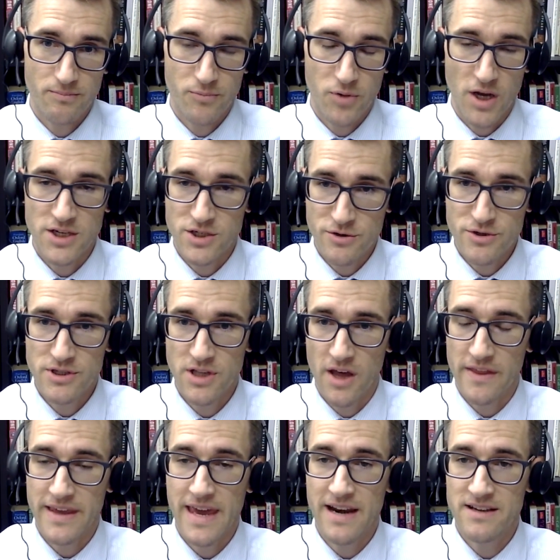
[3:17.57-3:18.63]
prostitution law
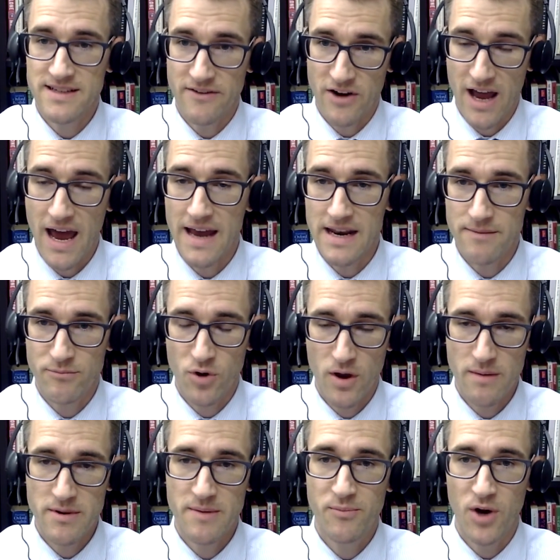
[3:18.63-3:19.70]
that Canada's ever had, and
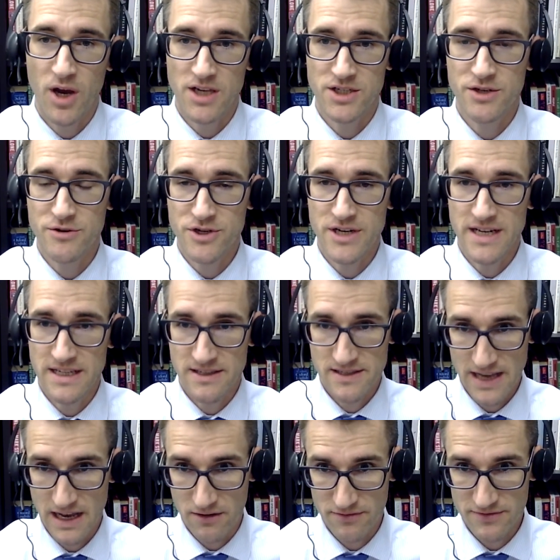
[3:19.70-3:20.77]
prohibited prostitution
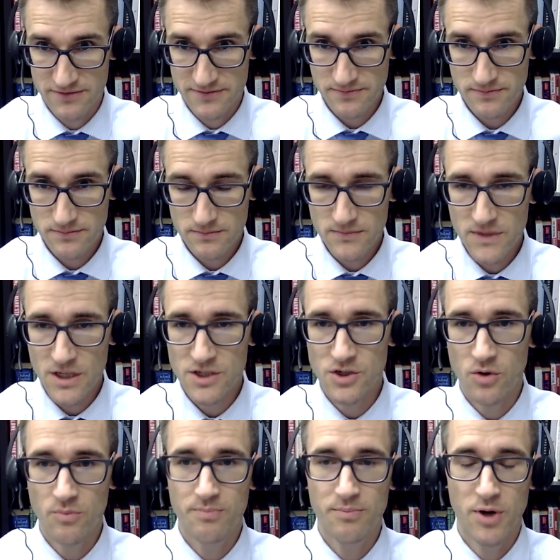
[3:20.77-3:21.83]
itself.
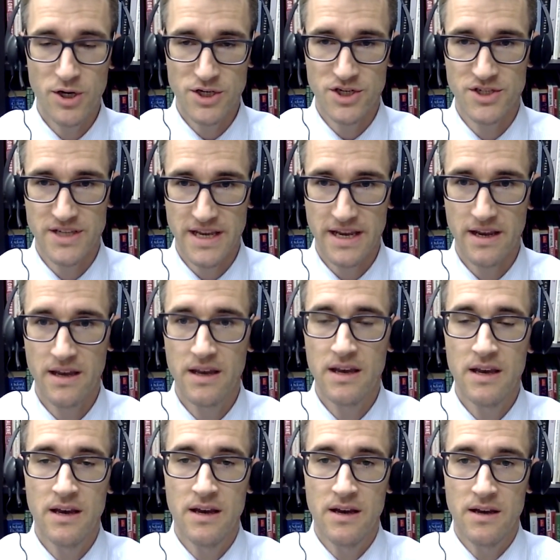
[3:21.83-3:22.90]
So purchasing
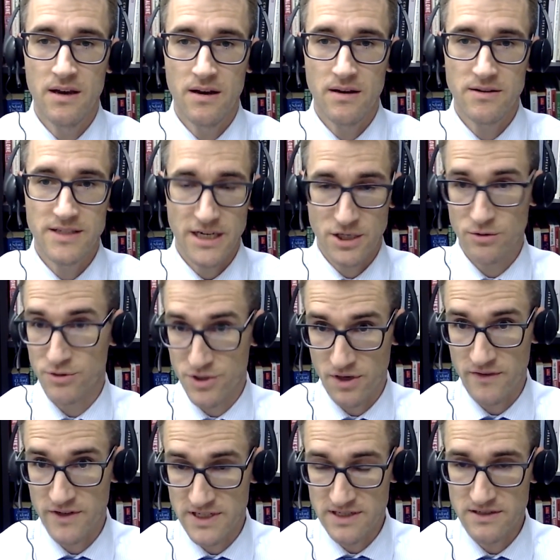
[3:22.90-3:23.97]
sexual
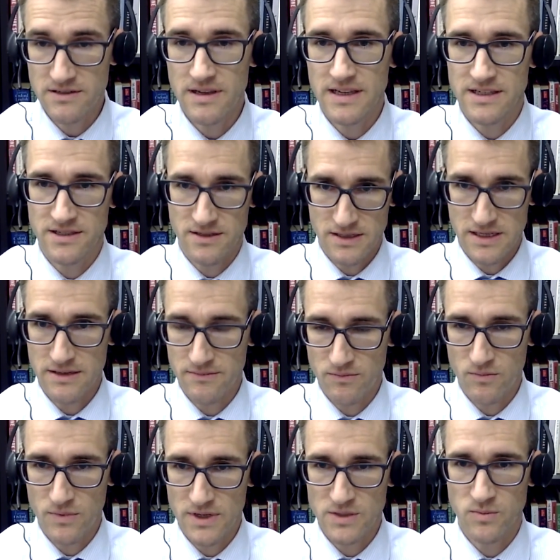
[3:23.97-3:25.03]
services is
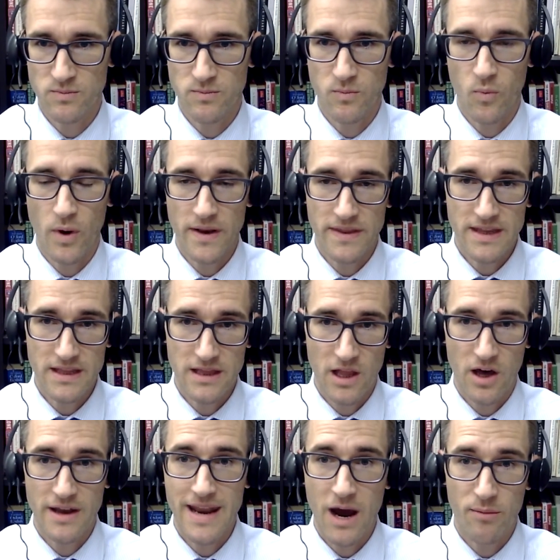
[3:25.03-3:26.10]
what the law now